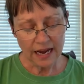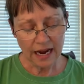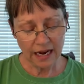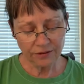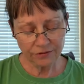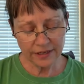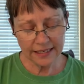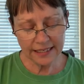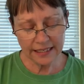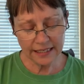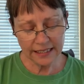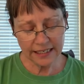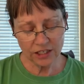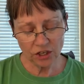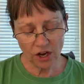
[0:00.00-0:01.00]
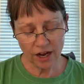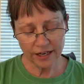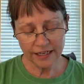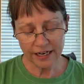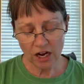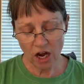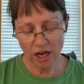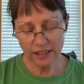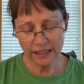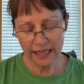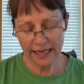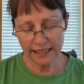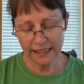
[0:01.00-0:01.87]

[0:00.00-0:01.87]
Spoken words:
I recently taught an online